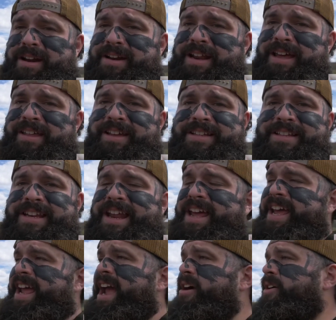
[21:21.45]
a day like
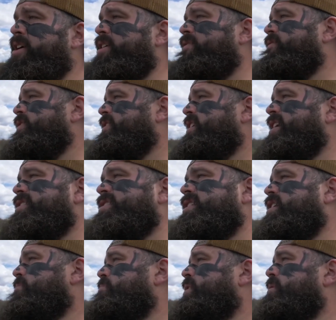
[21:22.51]
today out here freelancing
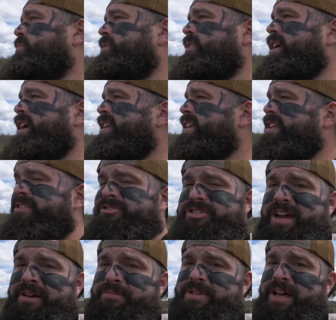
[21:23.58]
on public land, getting the
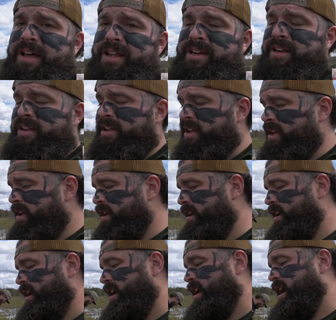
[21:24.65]
job done.
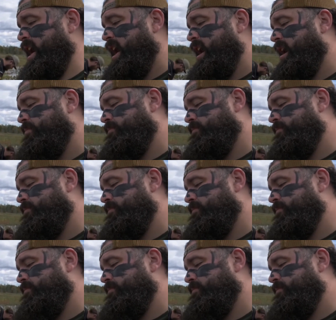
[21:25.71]
Um,